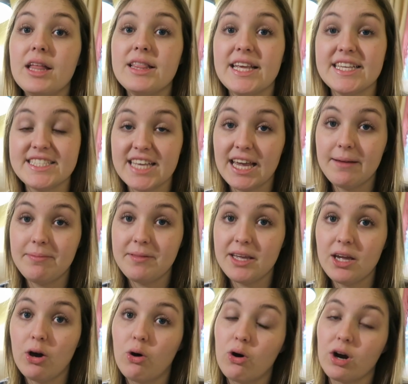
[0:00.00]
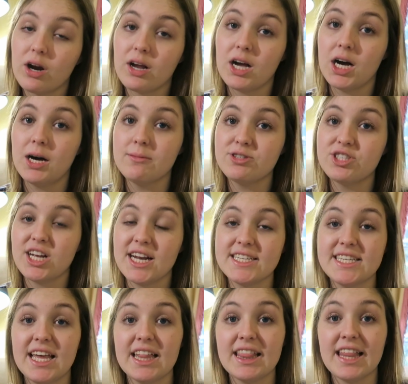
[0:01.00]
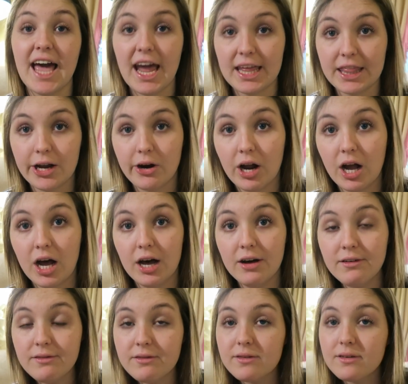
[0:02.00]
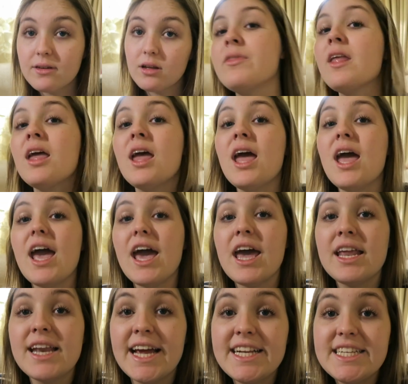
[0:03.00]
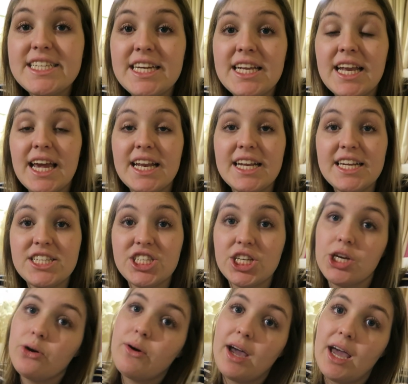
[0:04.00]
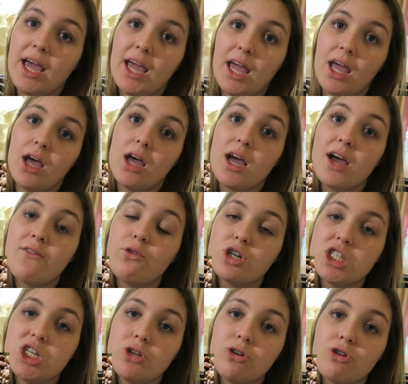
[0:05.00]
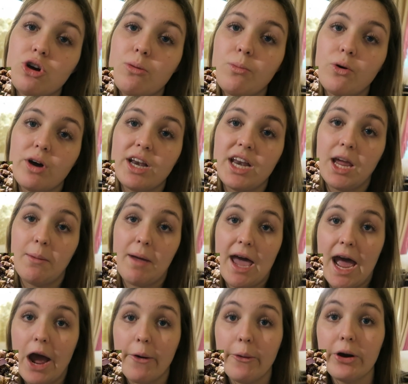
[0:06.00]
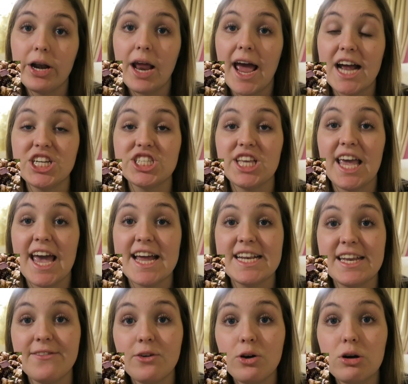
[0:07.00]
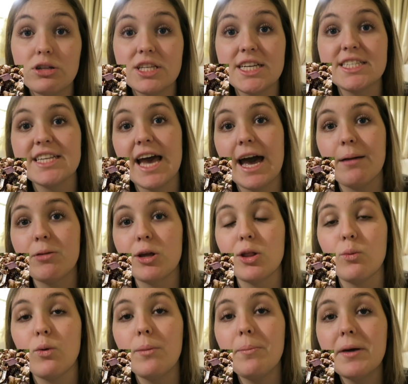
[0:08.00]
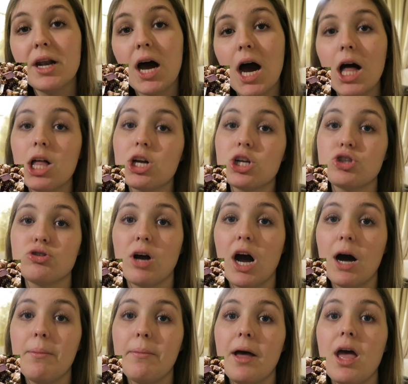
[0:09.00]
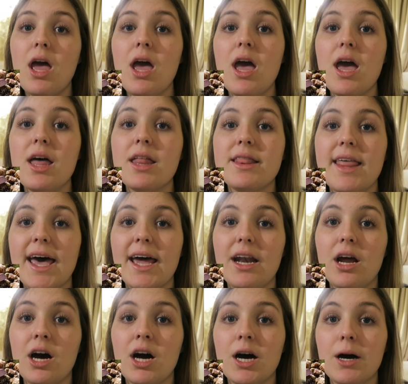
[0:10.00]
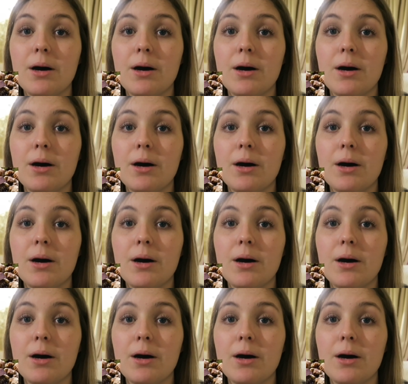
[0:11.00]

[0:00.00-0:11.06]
The safety, or should I say lack thereof. In 1982, a 14-year-old boy named Howard actually had difficulties after the whoop and holler drop that